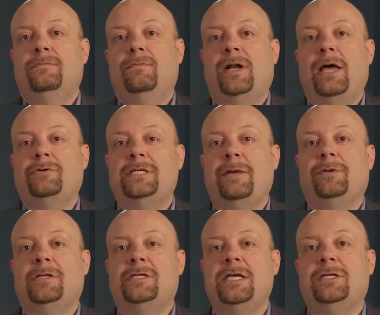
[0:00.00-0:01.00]
but I was able
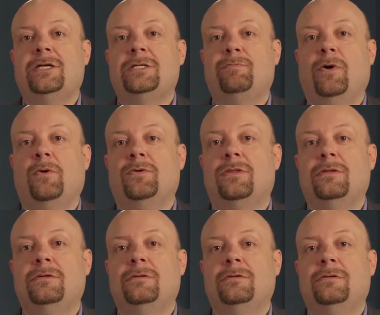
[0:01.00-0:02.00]
to teach us both
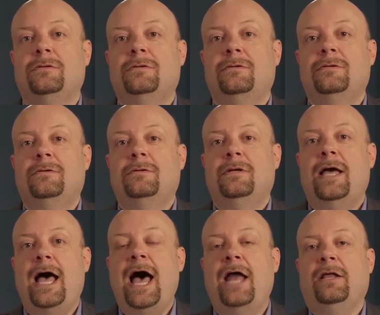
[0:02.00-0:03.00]

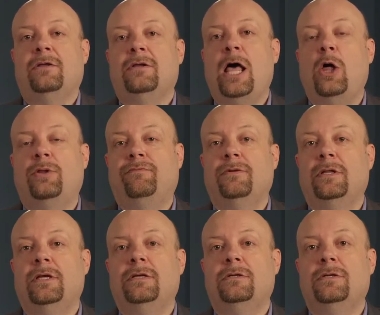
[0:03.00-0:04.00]
how to
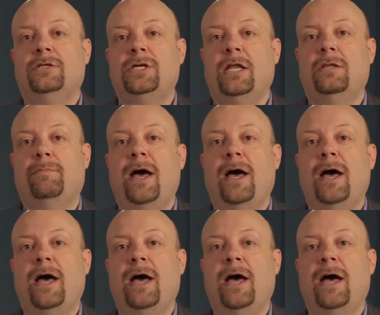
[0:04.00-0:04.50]
healthfully shed the